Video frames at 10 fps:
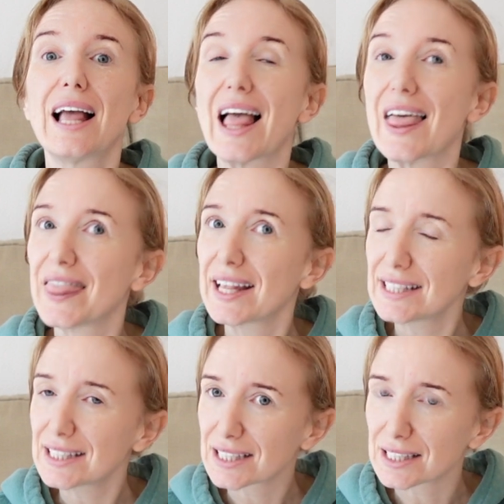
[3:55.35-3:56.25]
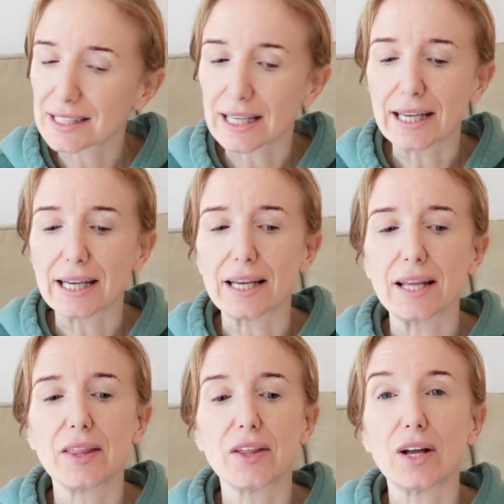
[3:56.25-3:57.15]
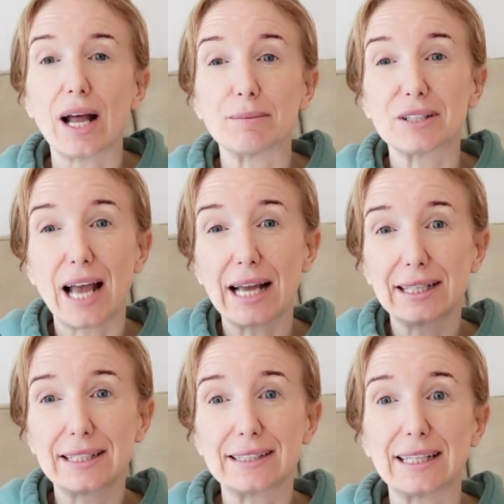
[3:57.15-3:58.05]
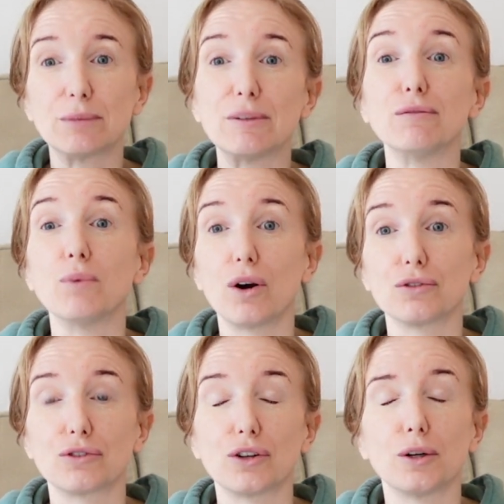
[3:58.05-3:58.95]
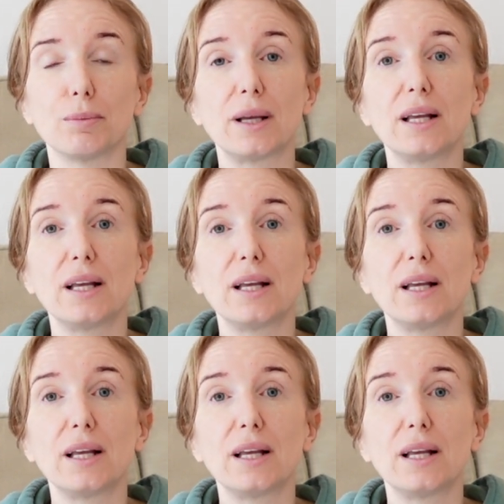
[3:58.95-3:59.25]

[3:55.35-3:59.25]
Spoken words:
And this is to say that I'm tying this in with wardrobe,